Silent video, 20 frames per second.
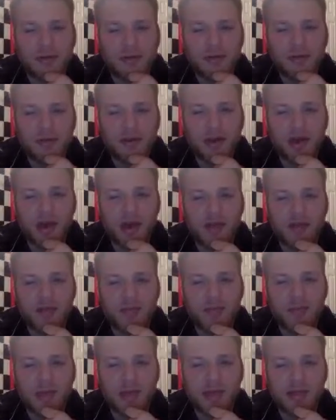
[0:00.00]
Their eyes
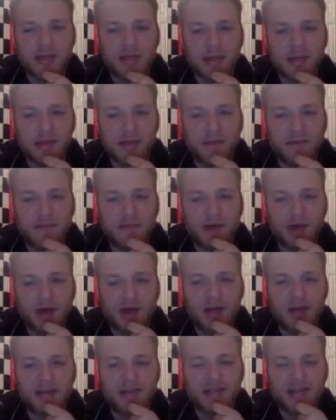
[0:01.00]
met, and
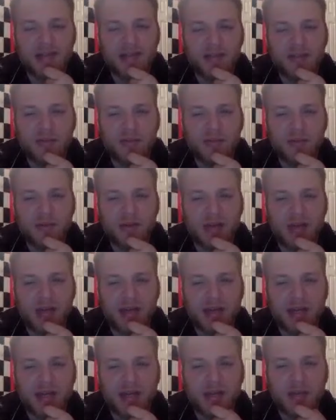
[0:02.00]
fire danced with
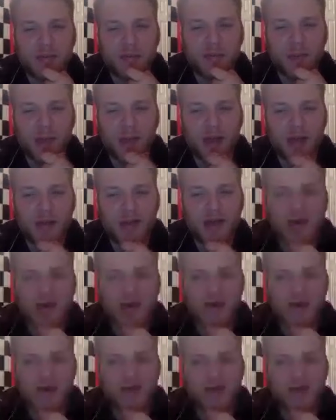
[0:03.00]
lightning while an
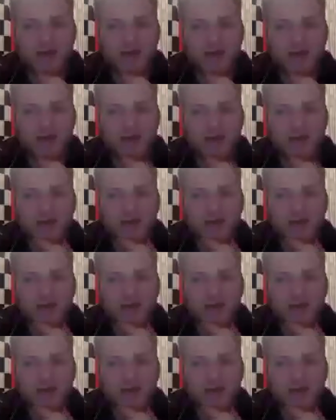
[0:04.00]
icy wind